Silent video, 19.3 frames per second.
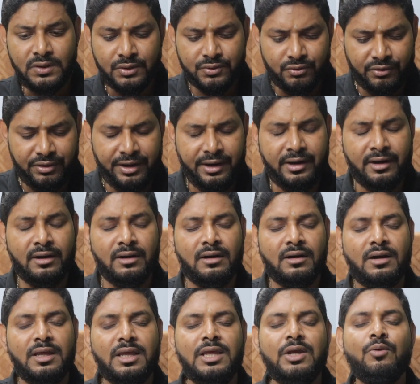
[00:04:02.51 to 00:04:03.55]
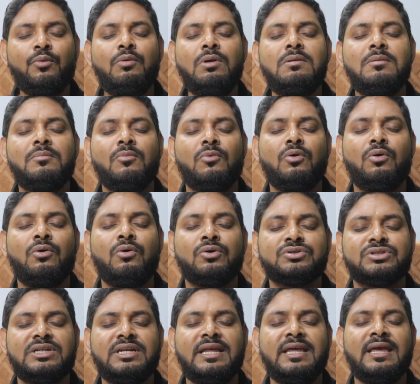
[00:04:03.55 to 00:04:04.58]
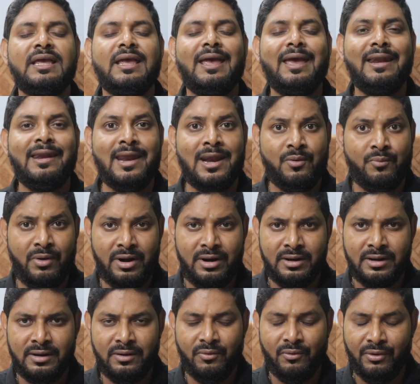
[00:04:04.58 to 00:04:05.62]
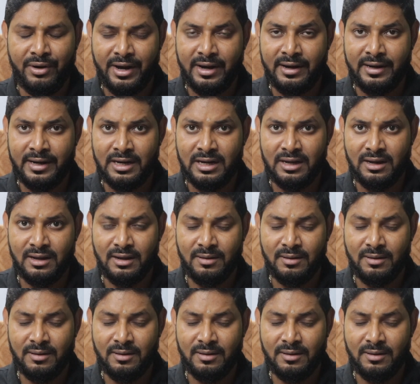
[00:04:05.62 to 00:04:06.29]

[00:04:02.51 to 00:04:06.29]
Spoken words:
So here you will be mostly career oriented